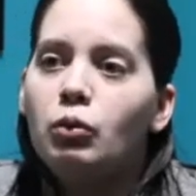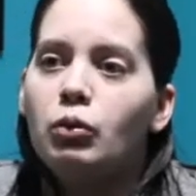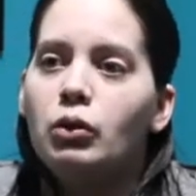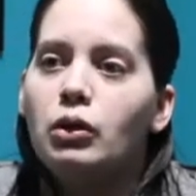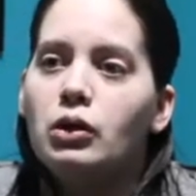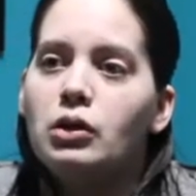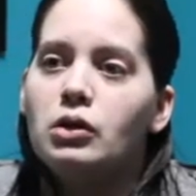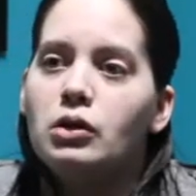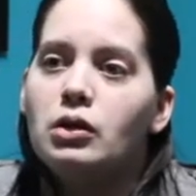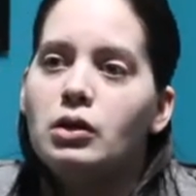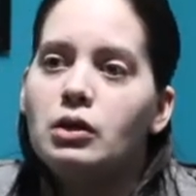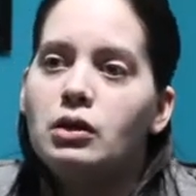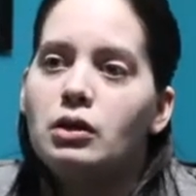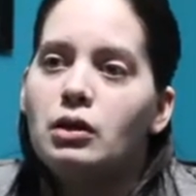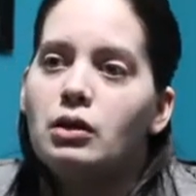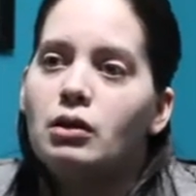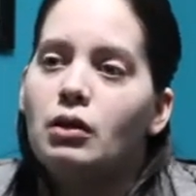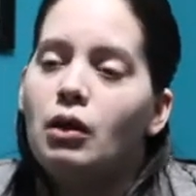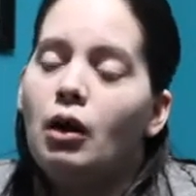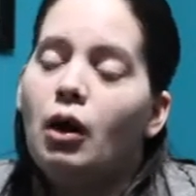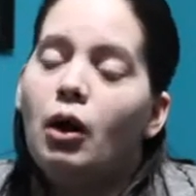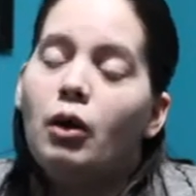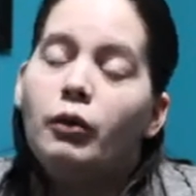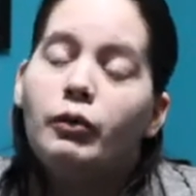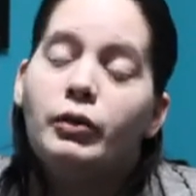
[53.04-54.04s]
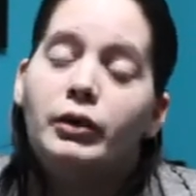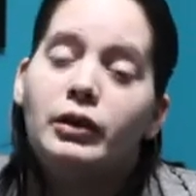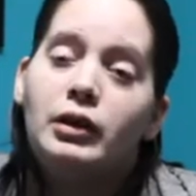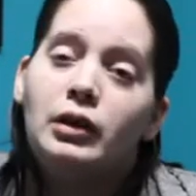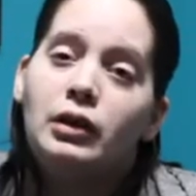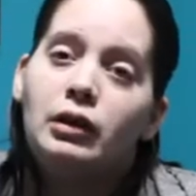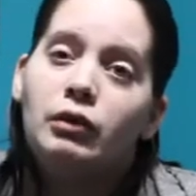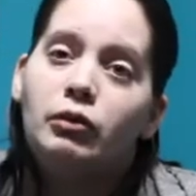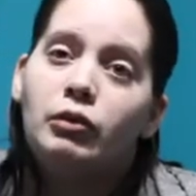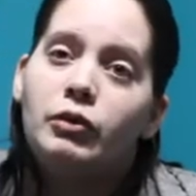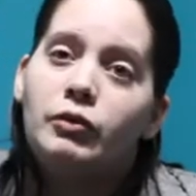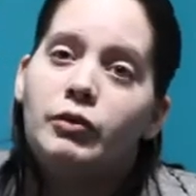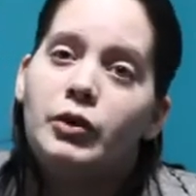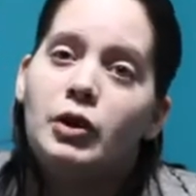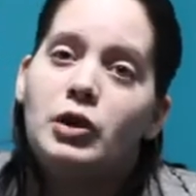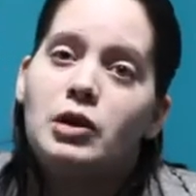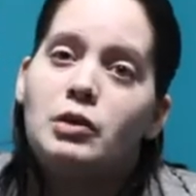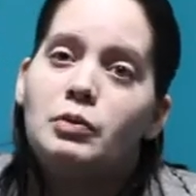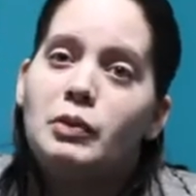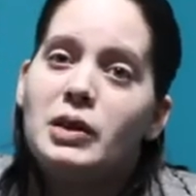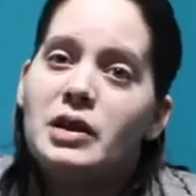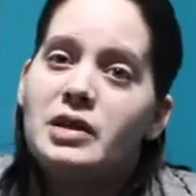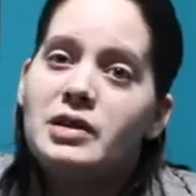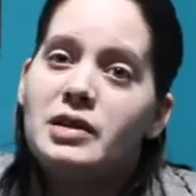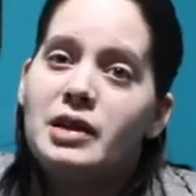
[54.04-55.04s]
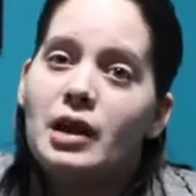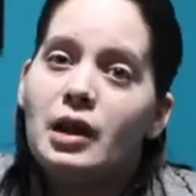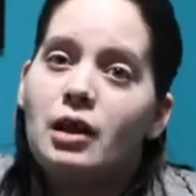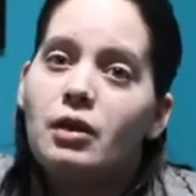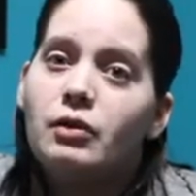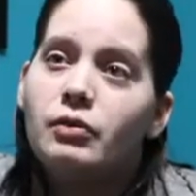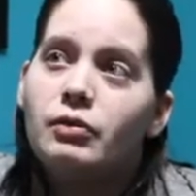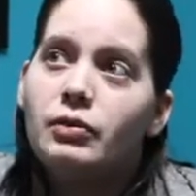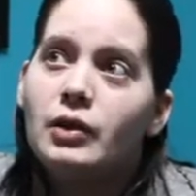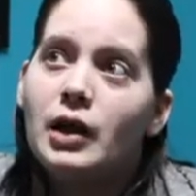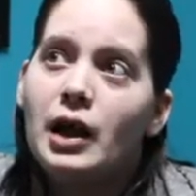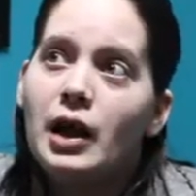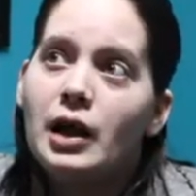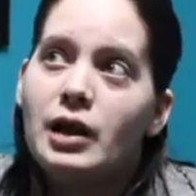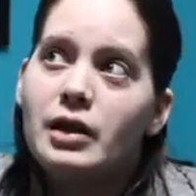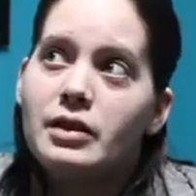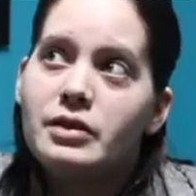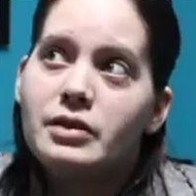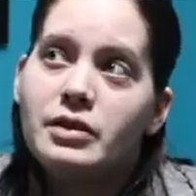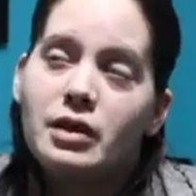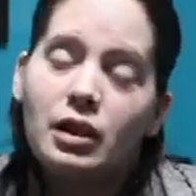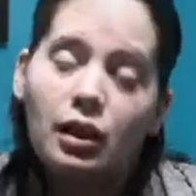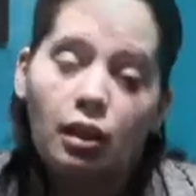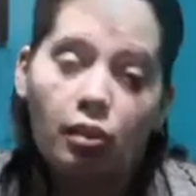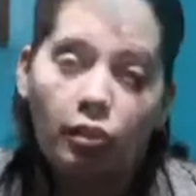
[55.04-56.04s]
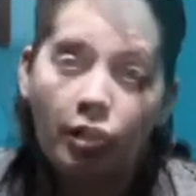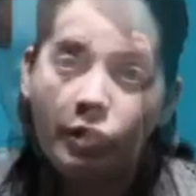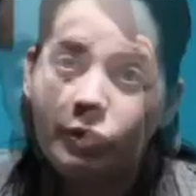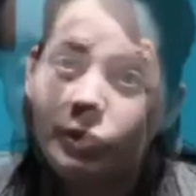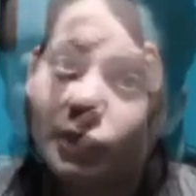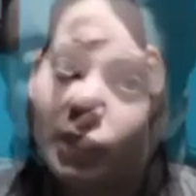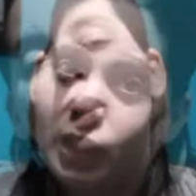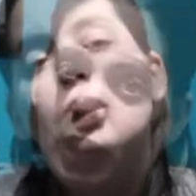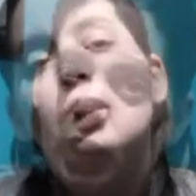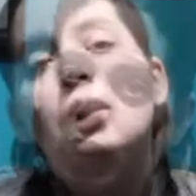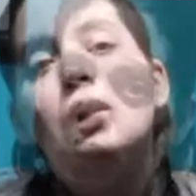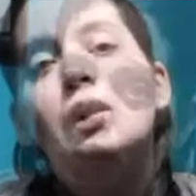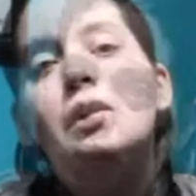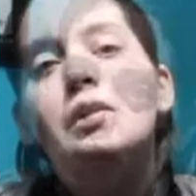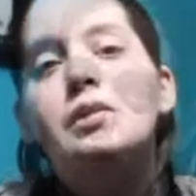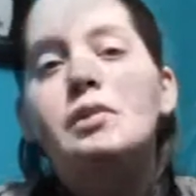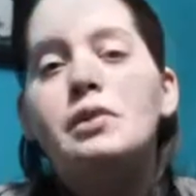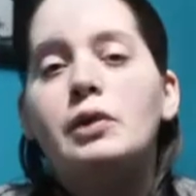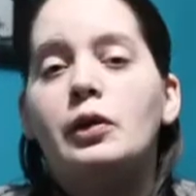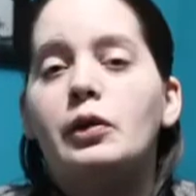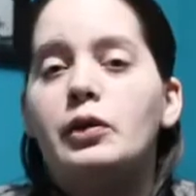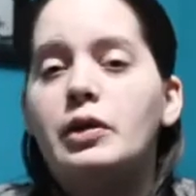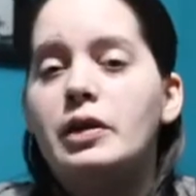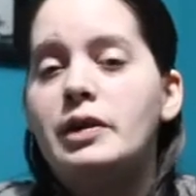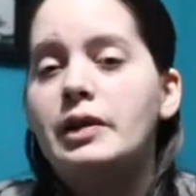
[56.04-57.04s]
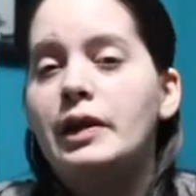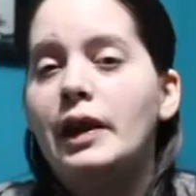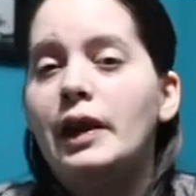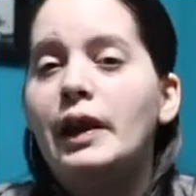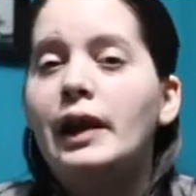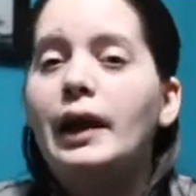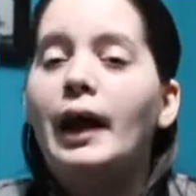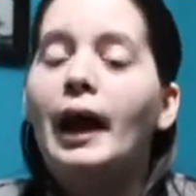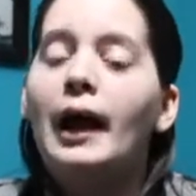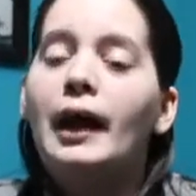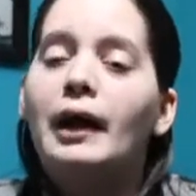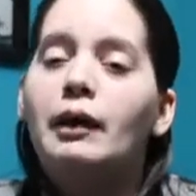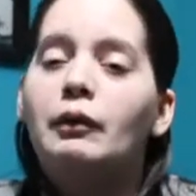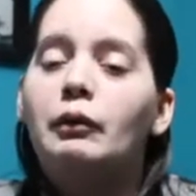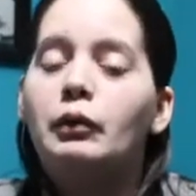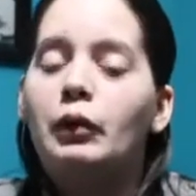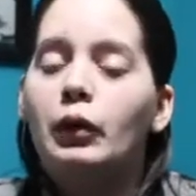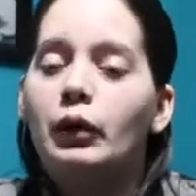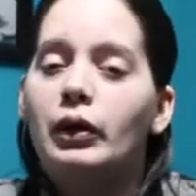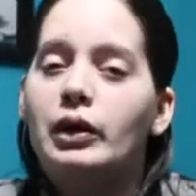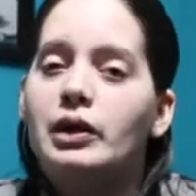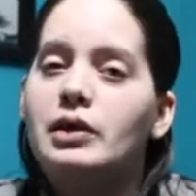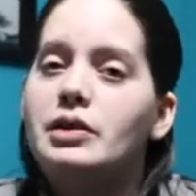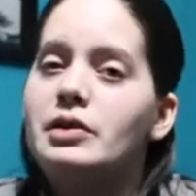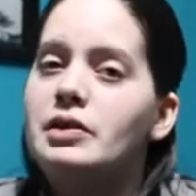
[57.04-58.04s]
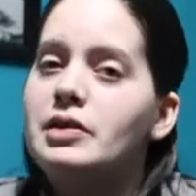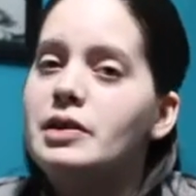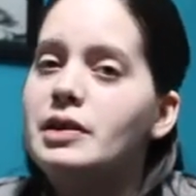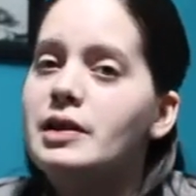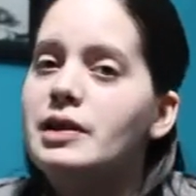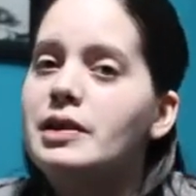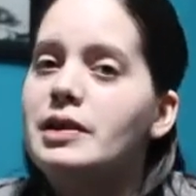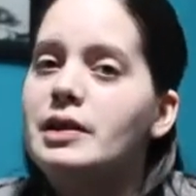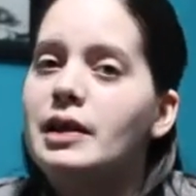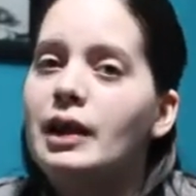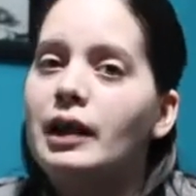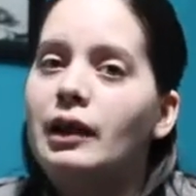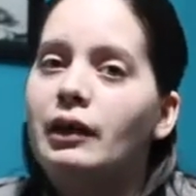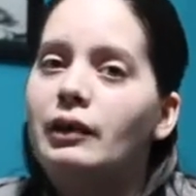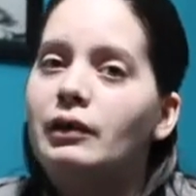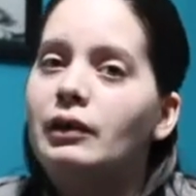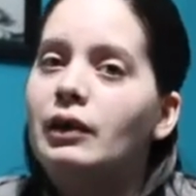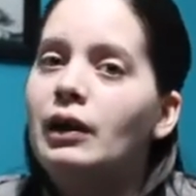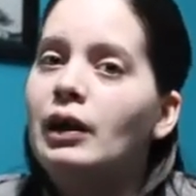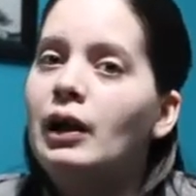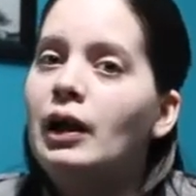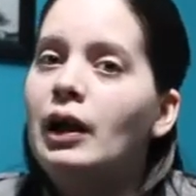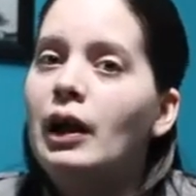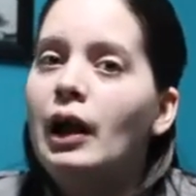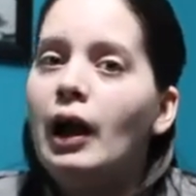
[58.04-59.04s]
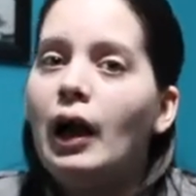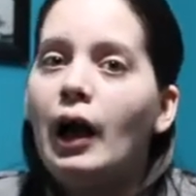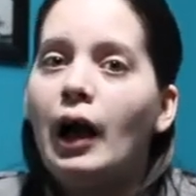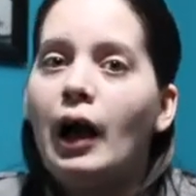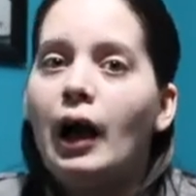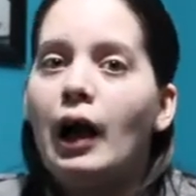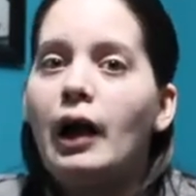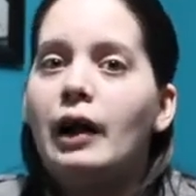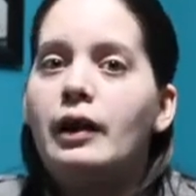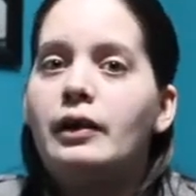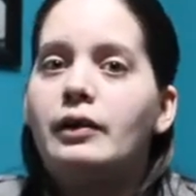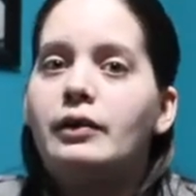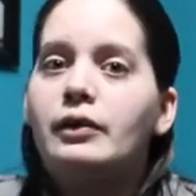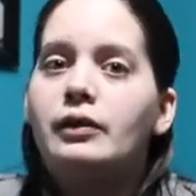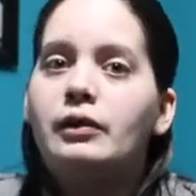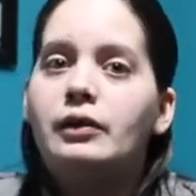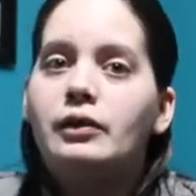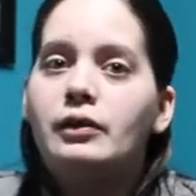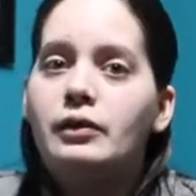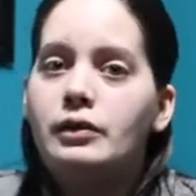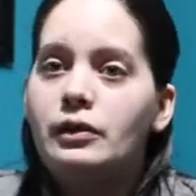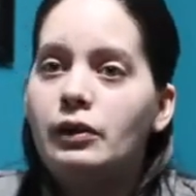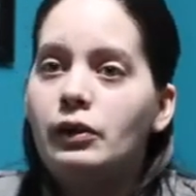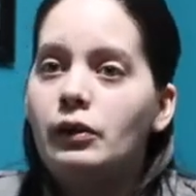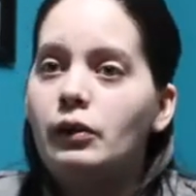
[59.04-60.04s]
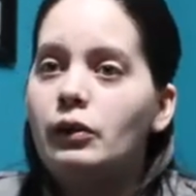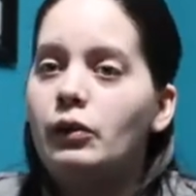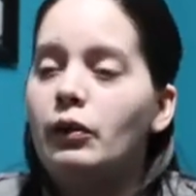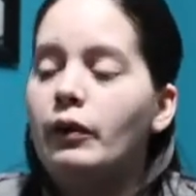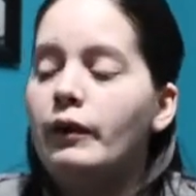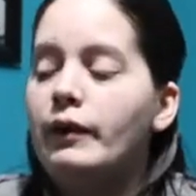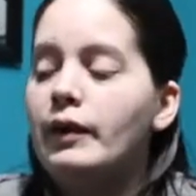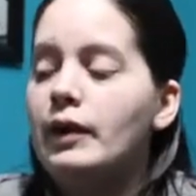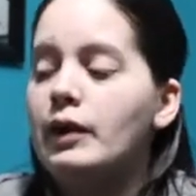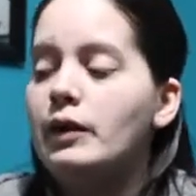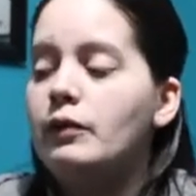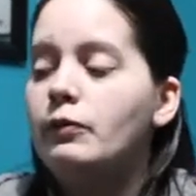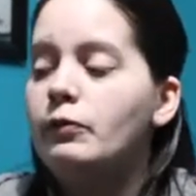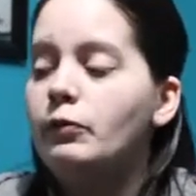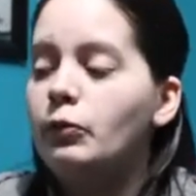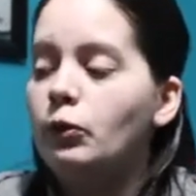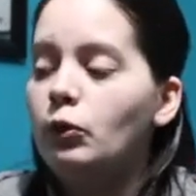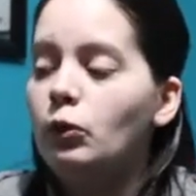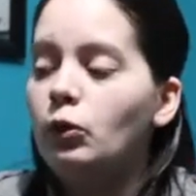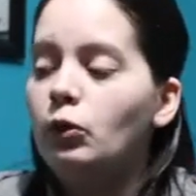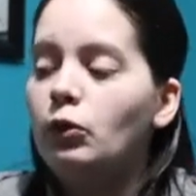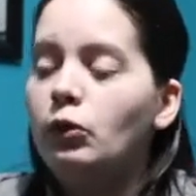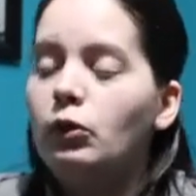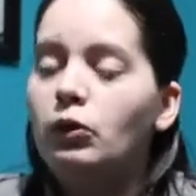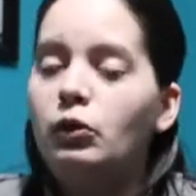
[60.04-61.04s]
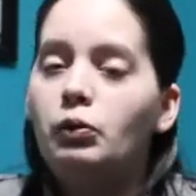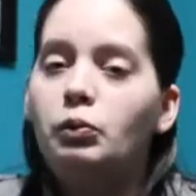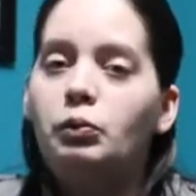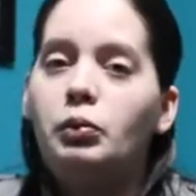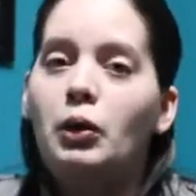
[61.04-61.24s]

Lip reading: would often refer to myself as a Gryffindor. So today I'm going to sit down and do the full